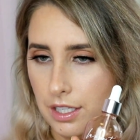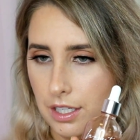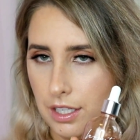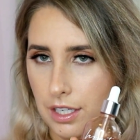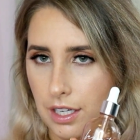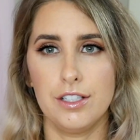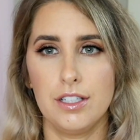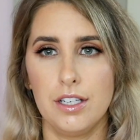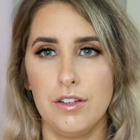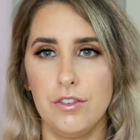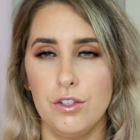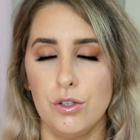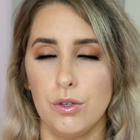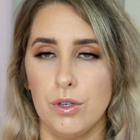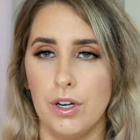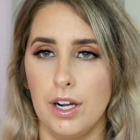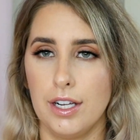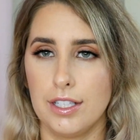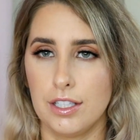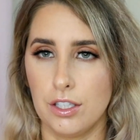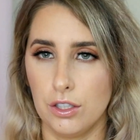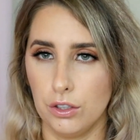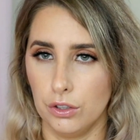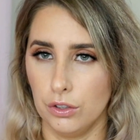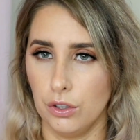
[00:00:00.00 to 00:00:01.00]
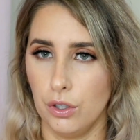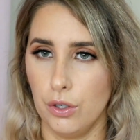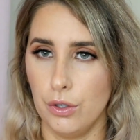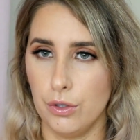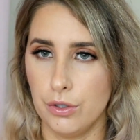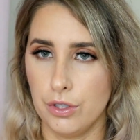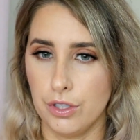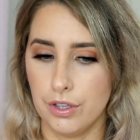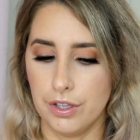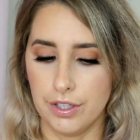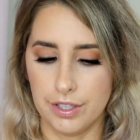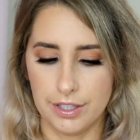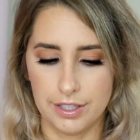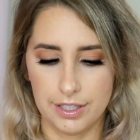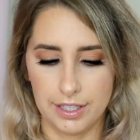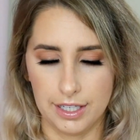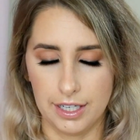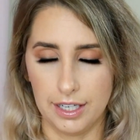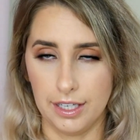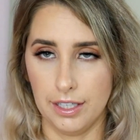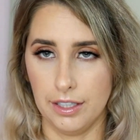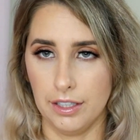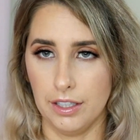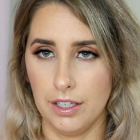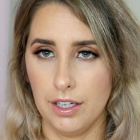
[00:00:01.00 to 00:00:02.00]
It just gives you a nice glow to the
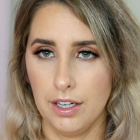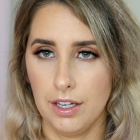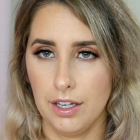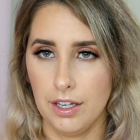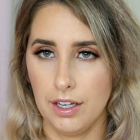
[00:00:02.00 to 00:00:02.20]
skin,